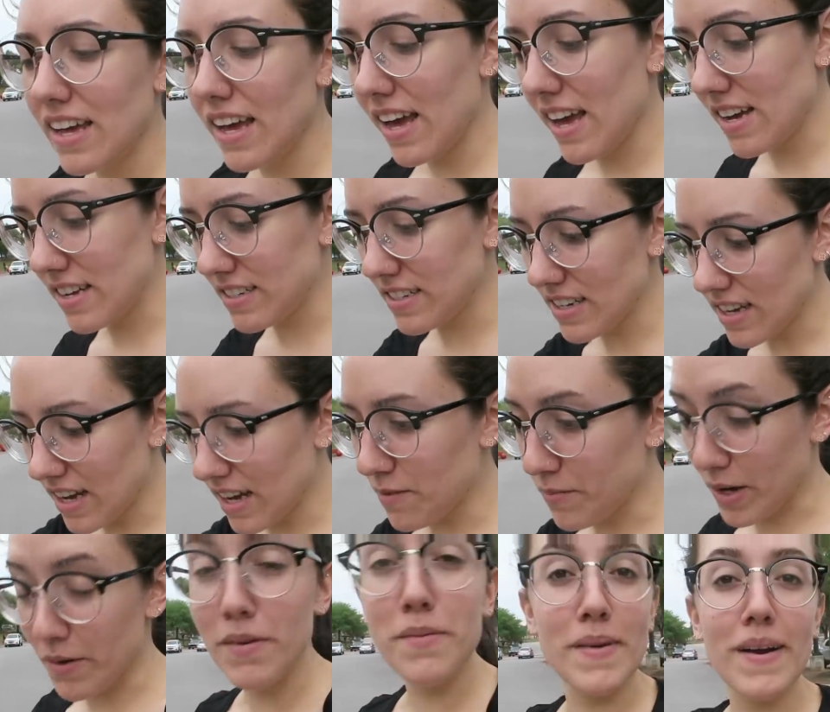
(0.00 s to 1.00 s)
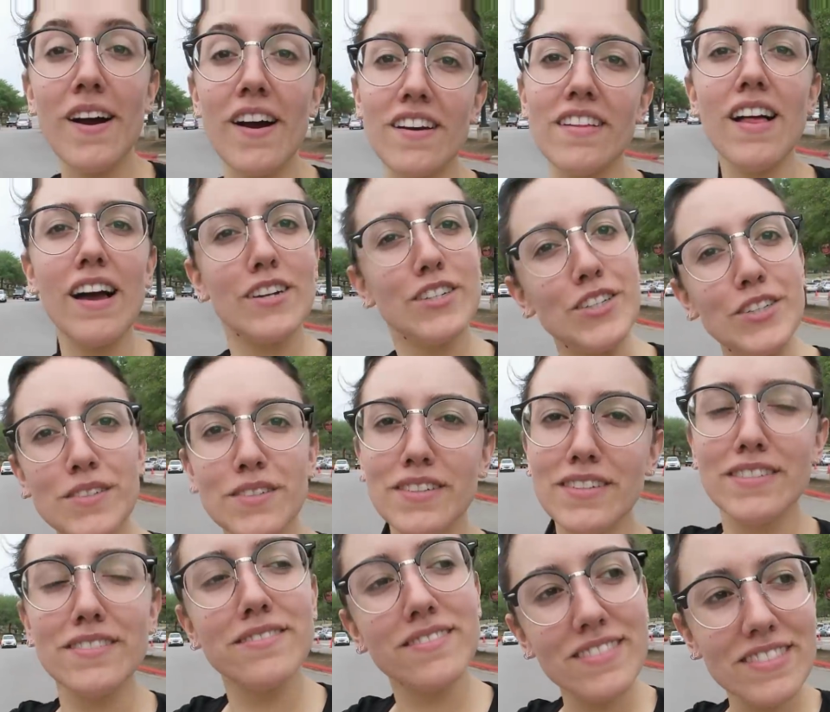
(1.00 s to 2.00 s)
And, but I'm in my car a lot too,
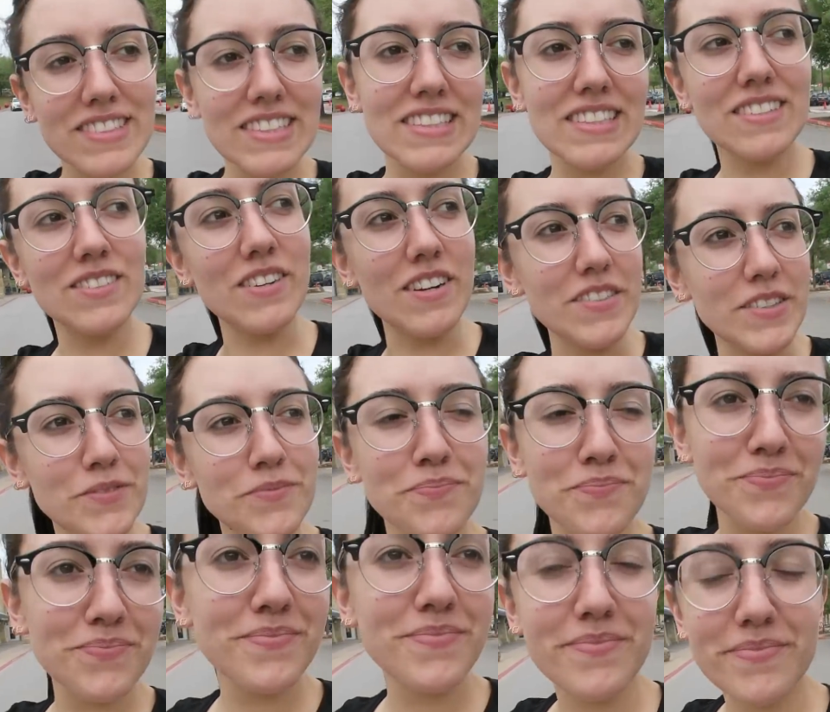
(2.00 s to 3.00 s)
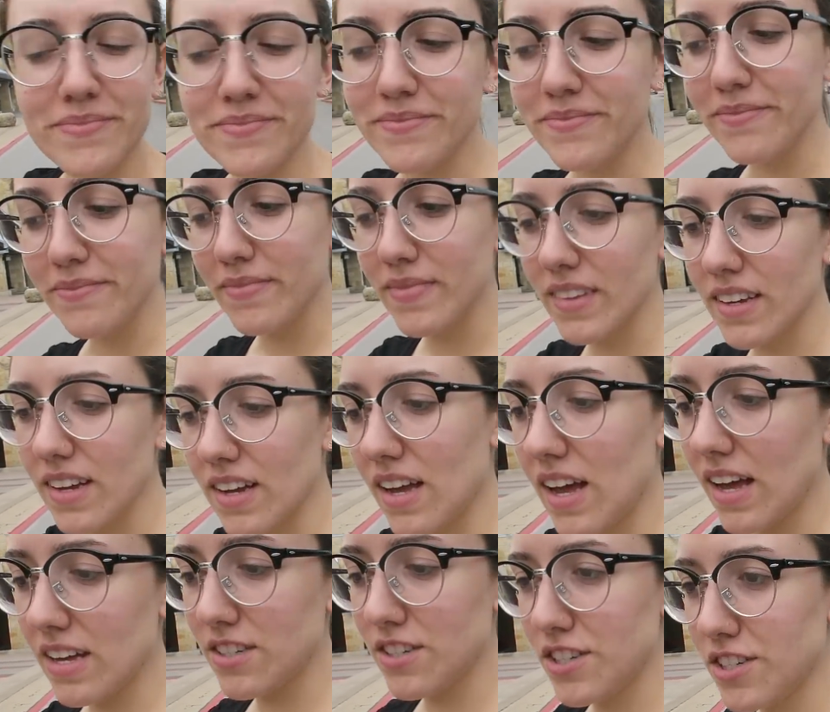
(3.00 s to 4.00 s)
you know, whatever.
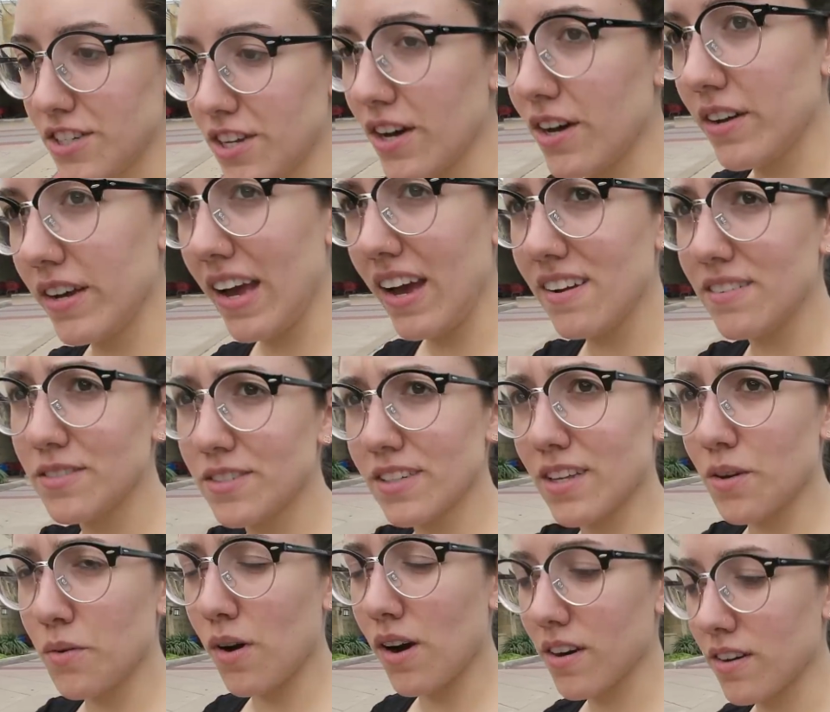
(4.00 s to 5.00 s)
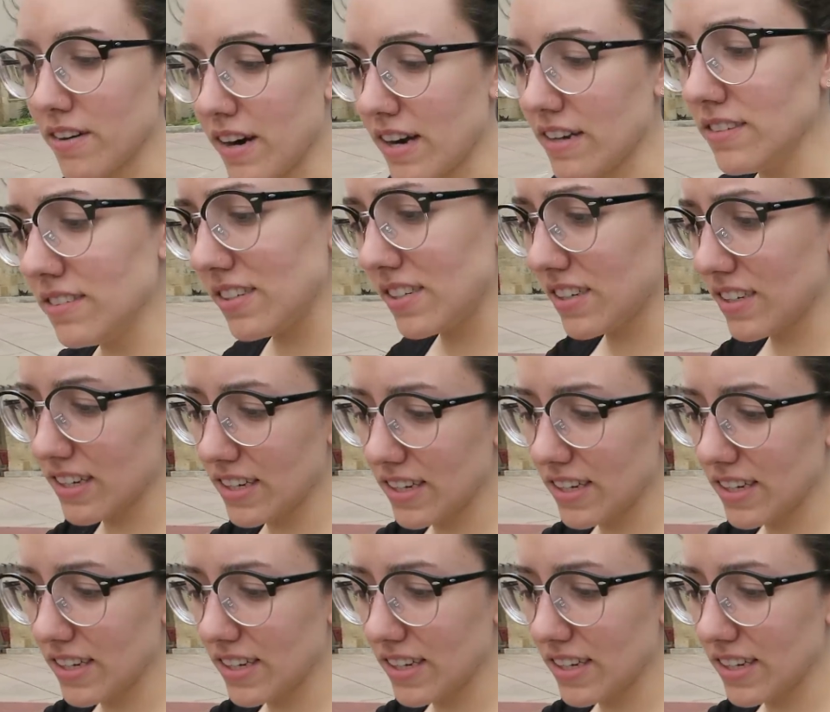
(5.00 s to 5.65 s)
And so yeah, I'm just gonna walk around.